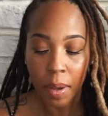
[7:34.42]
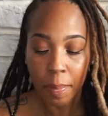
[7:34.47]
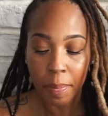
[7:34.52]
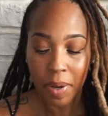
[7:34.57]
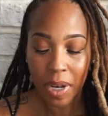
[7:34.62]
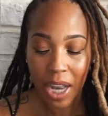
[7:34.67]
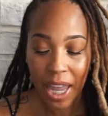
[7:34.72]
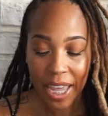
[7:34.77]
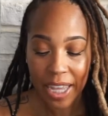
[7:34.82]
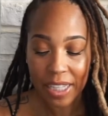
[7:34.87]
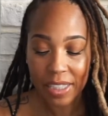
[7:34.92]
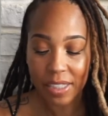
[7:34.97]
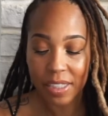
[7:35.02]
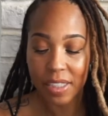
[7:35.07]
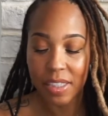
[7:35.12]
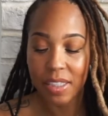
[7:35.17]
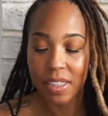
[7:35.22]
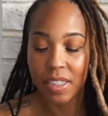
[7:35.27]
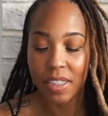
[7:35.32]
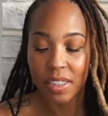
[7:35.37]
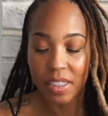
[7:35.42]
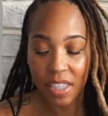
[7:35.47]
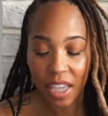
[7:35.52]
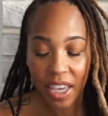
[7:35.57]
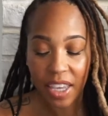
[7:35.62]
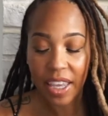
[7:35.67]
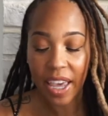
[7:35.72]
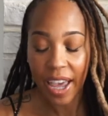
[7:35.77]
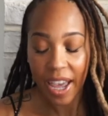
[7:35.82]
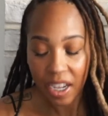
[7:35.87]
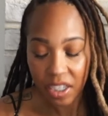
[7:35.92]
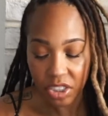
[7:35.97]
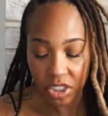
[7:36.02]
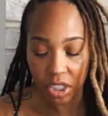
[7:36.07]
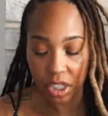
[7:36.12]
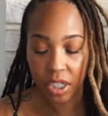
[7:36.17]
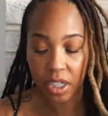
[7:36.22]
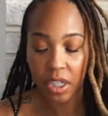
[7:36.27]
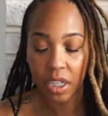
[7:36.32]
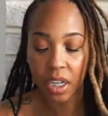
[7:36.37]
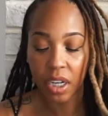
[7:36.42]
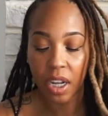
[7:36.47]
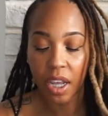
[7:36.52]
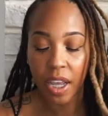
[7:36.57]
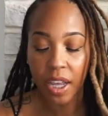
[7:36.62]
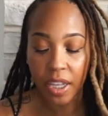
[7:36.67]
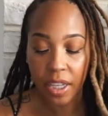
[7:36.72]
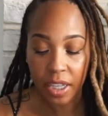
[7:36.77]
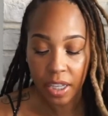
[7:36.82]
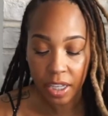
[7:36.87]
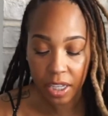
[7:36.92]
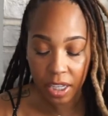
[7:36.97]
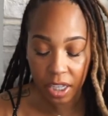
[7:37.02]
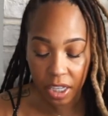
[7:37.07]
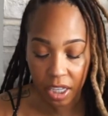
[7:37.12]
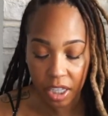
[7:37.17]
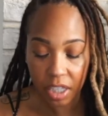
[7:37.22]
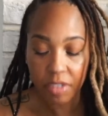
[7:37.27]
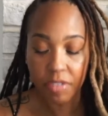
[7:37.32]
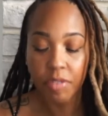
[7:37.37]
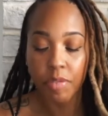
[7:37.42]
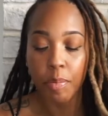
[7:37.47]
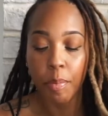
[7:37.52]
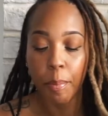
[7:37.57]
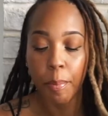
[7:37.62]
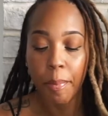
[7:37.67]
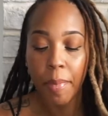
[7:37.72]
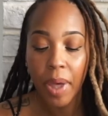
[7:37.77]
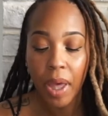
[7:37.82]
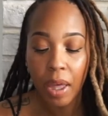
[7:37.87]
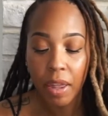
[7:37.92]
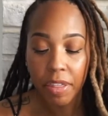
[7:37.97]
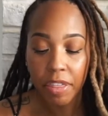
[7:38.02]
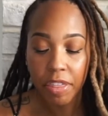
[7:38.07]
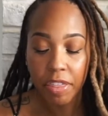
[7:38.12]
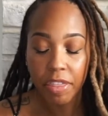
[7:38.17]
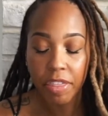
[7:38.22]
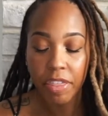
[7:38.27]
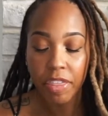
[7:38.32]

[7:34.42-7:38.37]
Place, take action, and give meth.